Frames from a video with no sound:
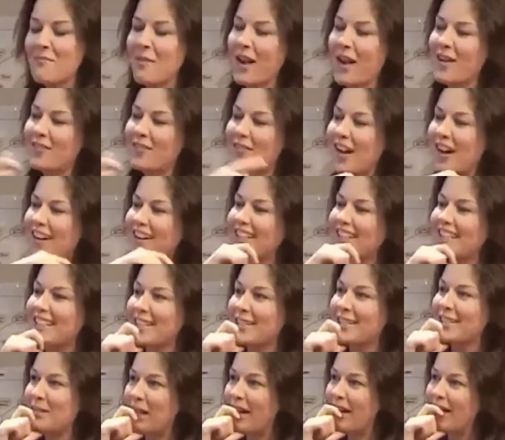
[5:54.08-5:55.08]
I might
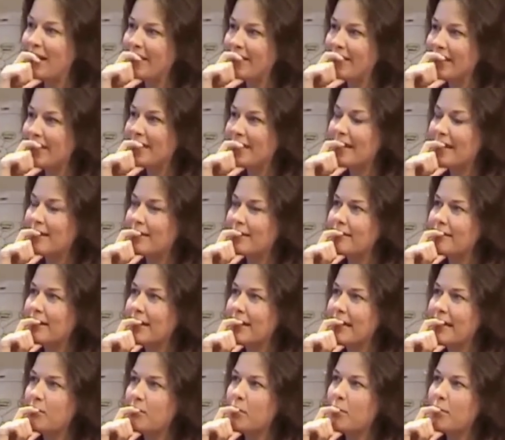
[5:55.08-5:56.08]
have answered that
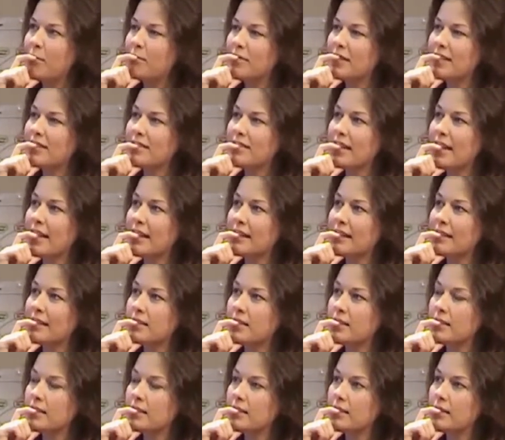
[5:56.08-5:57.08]
already. What mistakes?